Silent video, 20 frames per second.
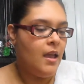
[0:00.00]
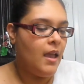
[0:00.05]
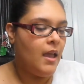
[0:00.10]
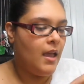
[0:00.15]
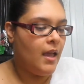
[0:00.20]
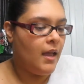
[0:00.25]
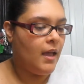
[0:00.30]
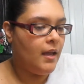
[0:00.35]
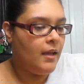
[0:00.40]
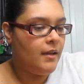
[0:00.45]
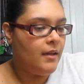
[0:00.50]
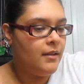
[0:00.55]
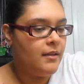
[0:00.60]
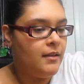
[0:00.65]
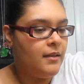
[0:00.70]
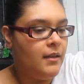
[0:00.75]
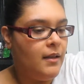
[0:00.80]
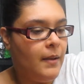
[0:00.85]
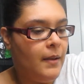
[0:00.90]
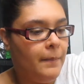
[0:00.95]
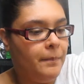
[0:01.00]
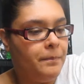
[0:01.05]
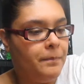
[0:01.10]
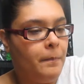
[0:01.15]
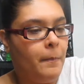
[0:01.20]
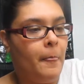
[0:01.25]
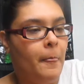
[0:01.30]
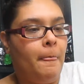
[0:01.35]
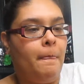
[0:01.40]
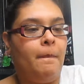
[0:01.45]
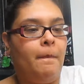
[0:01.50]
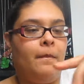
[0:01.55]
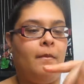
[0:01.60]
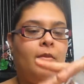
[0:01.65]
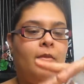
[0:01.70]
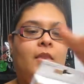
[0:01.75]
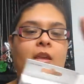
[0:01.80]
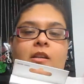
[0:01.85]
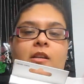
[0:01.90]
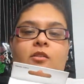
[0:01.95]
And
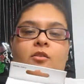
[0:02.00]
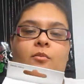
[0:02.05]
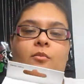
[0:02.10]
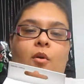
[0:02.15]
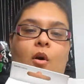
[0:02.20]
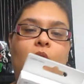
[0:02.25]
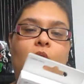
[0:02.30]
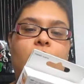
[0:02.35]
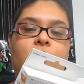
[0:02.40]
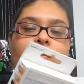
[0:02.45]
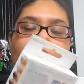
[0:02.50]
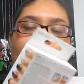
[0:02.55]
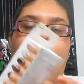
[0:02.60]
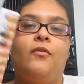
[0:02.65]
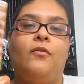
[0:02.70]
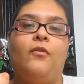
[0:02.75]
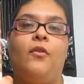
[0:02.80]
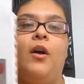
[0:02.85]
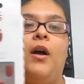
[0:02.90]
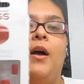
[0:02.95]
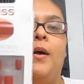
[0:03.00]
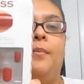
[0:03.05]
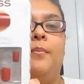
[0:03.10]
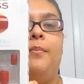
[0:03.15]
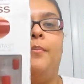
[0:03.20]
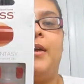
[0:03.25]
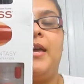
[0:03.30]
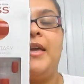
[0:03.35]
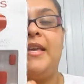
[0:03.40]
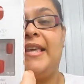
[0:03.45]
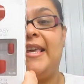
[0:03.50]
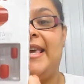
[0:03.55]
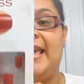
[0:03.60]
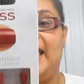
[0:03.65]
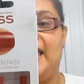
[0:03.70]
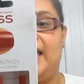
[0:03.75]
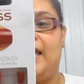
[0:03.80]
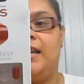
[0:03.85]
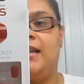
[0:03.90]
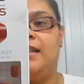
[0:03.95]
these are also from
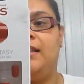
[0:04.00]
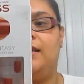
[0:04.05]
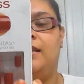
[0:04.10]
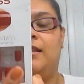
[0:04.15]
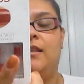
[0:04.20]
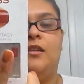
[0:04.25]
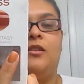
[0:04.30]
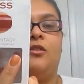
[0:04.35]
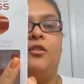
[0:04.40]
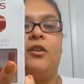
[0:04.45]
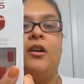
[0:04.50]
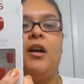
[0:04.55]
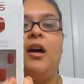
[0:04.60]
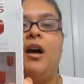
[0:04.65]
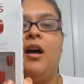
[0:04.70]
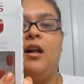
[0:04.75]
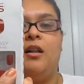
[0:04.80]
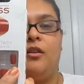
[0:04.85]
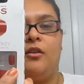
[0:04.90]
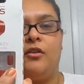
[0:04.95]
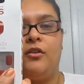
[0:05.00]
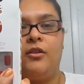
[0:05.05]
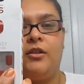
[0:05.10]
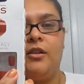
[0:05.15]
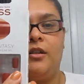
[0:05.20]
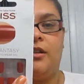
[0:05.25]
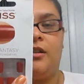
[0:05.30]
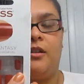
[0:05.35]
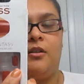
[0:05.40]
Kiss. These are colored.